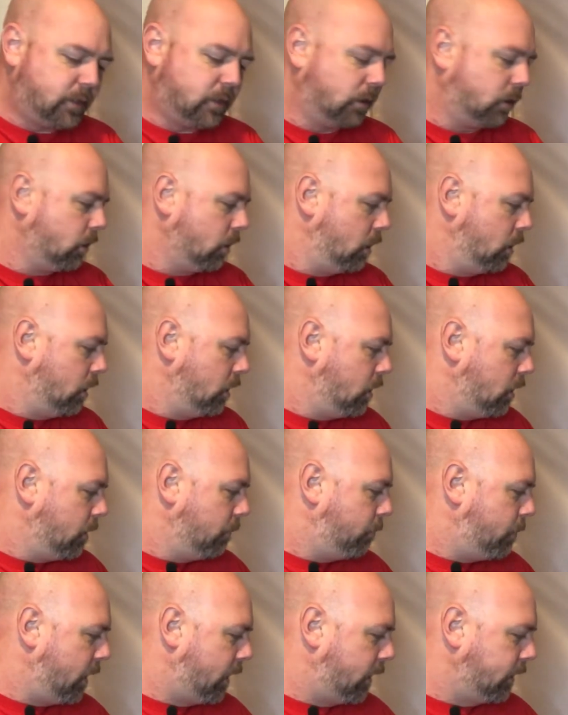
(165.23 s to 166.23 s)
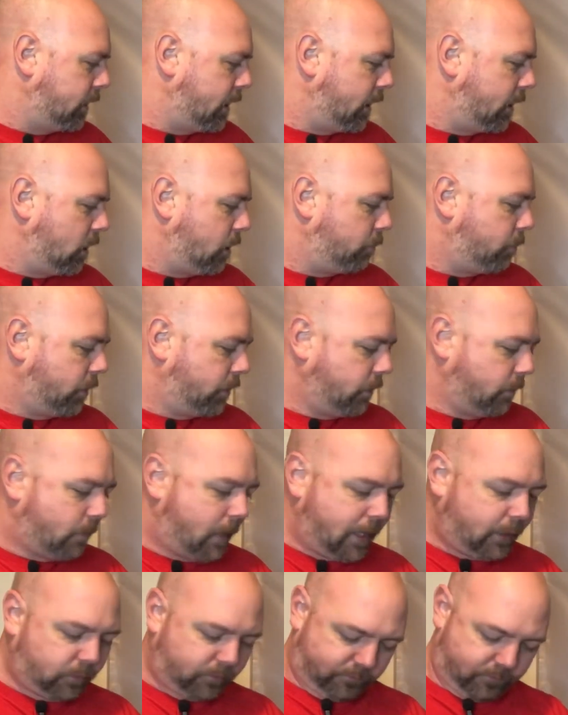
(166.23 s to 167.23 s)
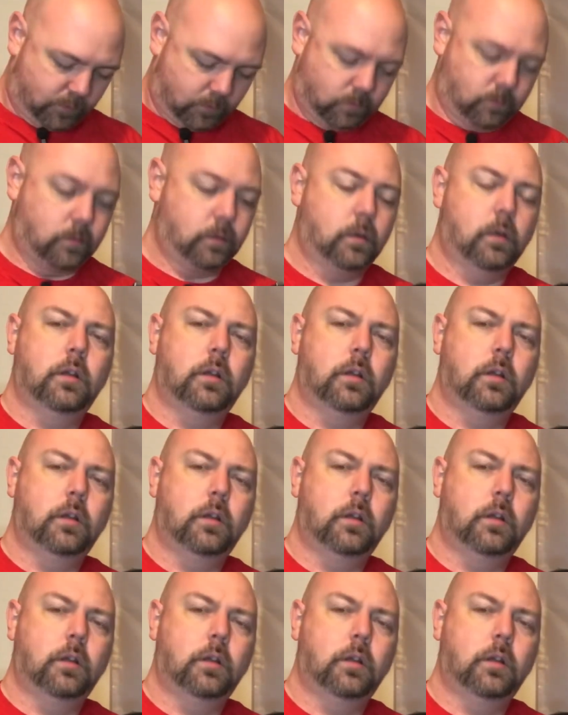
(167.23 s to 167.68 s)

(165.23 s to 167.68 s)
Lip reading: are picking that up on the microphone.